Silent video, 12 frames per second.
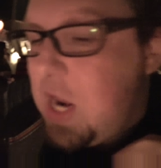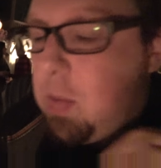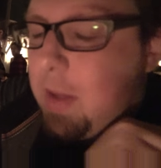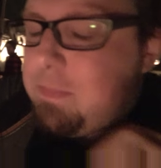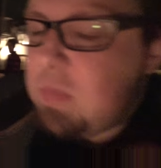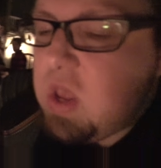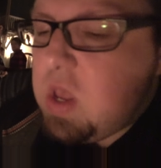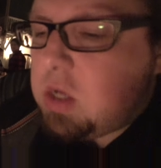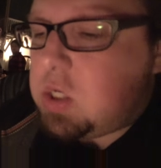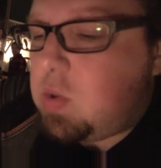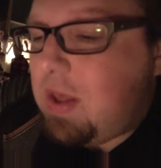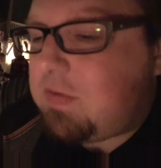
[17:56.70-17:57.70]
But anyway,
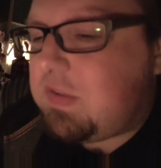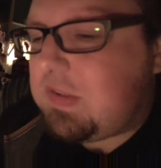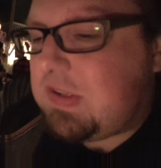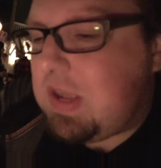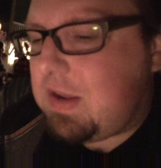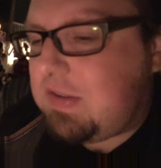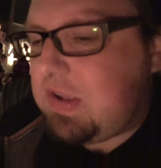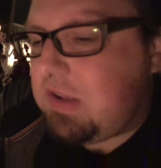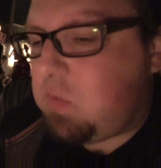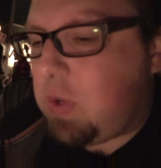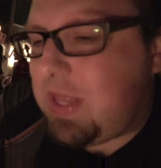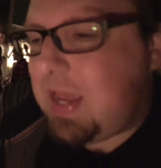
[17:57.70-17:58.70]
2006
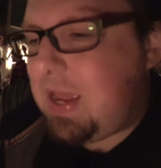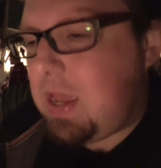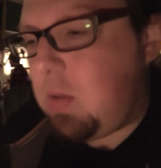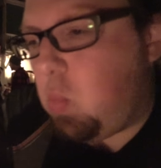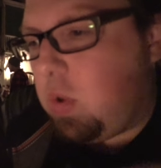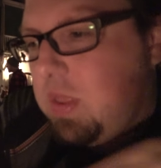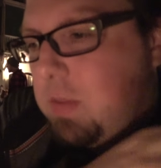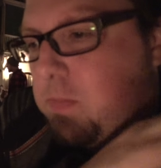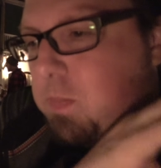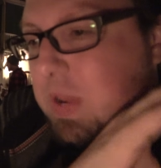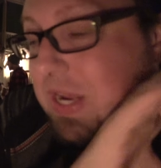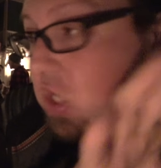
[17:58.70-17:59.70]
is when the
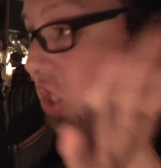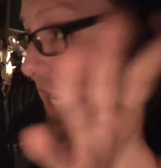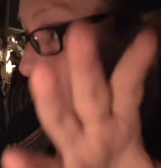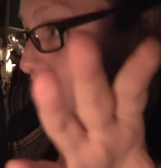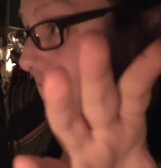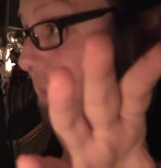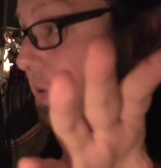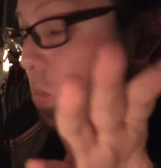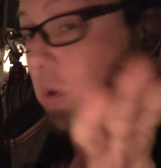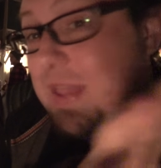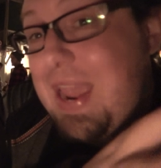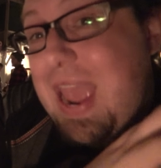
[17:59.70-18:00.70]
big change happened,
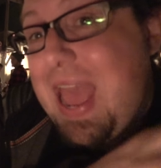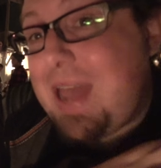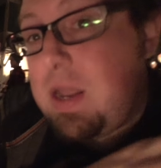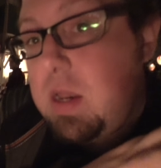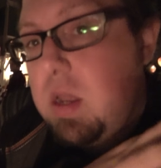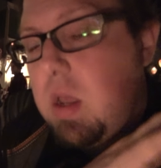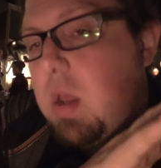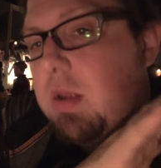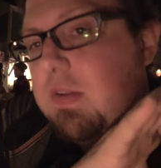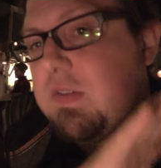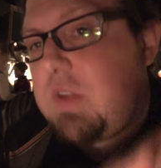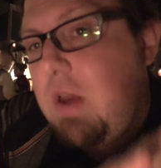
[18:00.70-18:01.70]
where they added
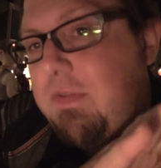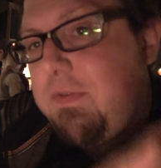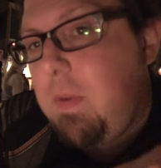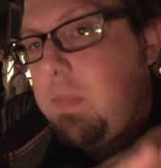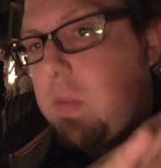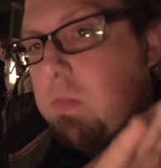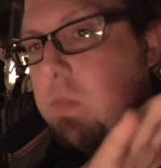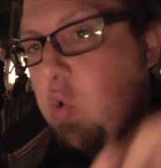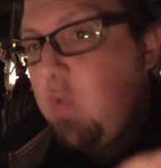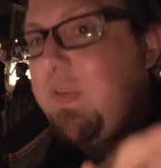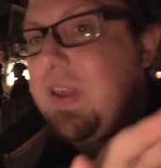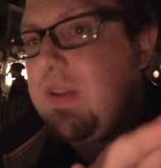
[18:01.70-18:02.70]
stuff from the
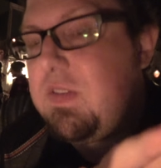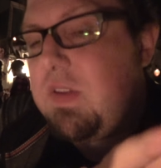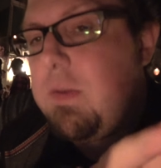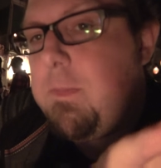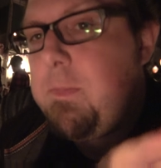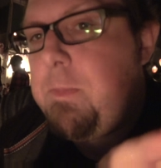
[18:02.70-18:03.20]
movies.